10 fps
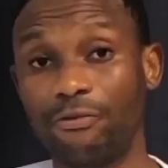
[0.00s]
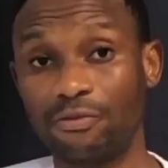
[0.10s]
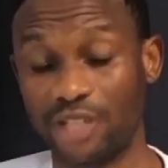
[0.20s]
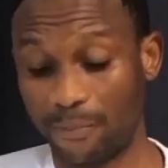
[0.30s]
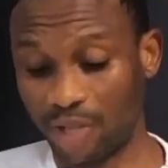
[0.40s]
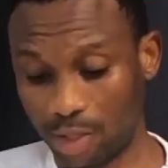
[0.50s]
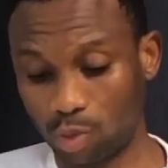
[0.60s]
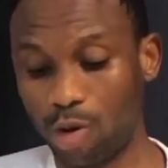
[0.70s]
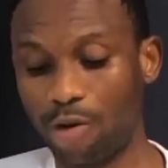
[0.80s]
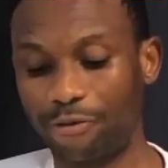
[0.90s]
chapter
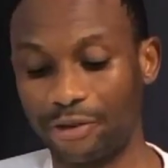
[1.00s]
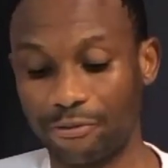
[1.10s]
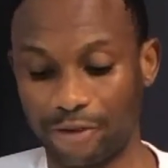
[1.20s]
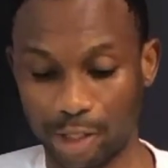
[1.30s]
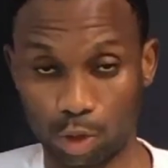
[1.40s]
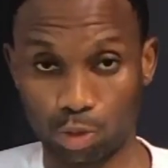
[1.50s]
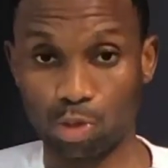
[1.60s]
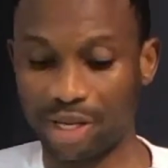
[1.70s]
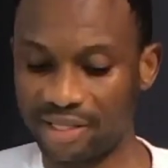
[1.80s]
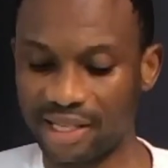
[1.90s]
12 in verse
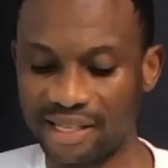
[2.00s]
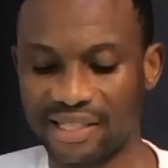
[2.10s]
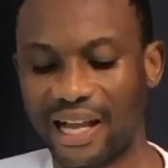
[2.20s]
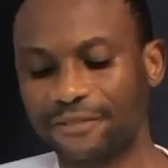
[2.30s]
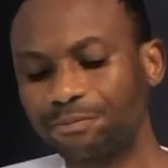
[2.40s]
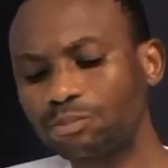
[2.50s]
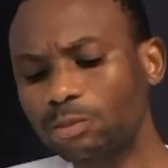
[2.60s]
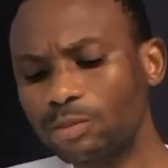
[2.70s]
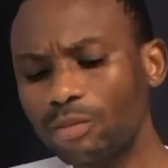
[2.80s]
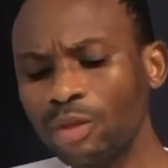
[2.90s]
2, it says that
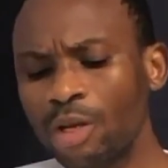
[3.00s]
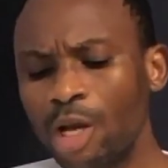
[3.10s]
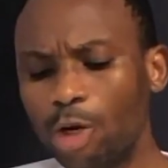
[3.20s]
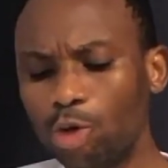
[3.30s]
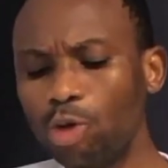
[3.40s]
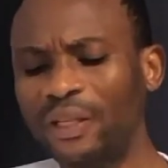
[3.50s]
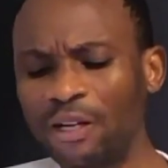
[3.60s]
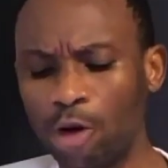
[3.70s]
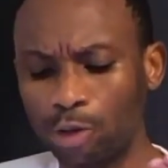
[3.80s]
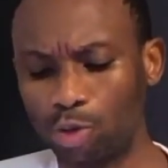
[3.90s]
looking
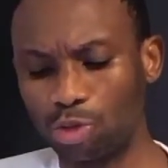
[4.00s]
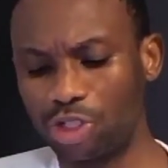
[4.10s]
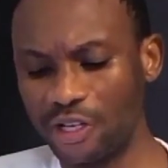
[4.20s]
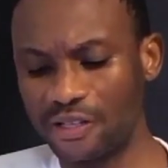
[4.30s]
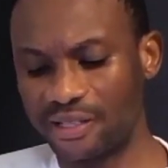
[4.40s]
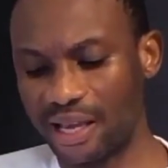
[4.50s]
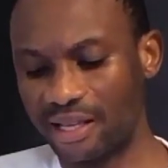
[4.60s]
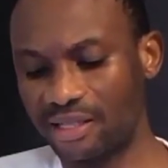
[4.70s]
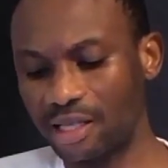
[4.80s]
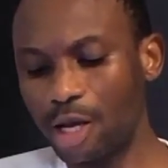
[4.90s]
unto
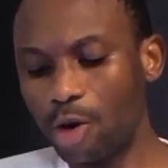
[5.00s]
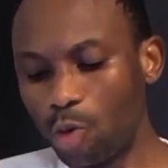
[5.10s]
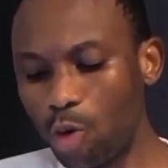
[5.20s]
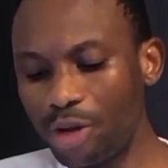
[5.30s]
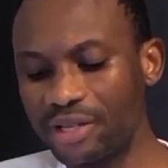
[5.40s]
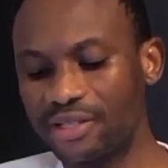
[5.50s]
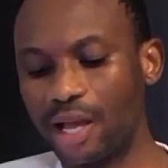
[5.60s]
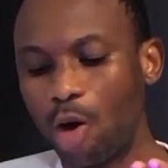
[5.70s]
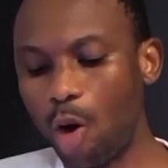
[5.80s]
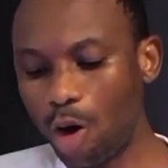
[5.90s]
Jesus, who is
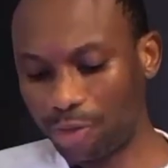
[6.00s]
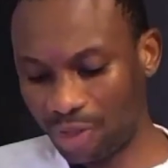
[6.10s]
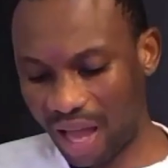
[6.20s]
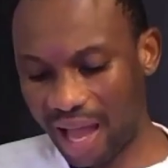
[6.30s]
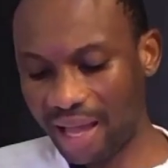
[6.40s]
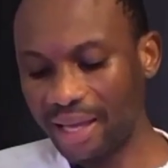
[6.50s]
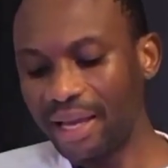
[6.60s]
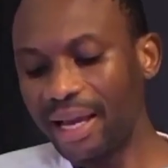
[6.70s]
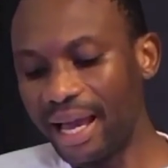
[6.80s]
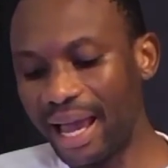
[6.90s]
the author
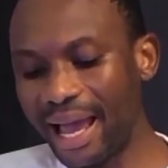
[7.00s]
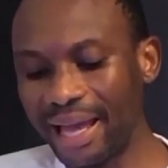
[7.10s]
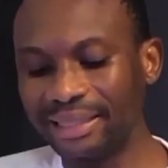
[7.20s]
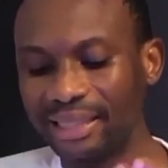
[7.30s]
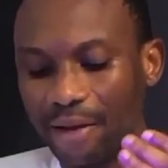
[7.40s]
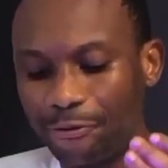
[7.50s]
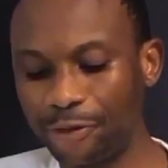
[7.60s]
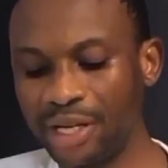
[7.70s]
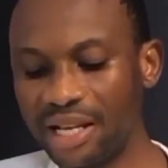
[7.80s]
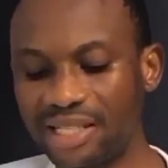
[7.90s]
and the
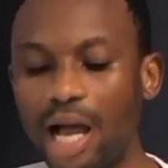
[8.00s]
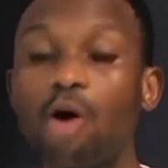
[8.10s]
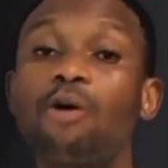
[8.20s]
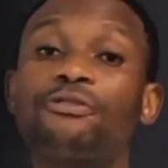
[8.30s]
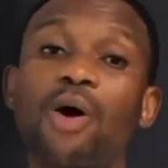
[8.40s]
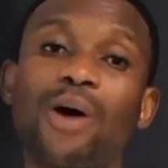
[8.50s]
finisher of our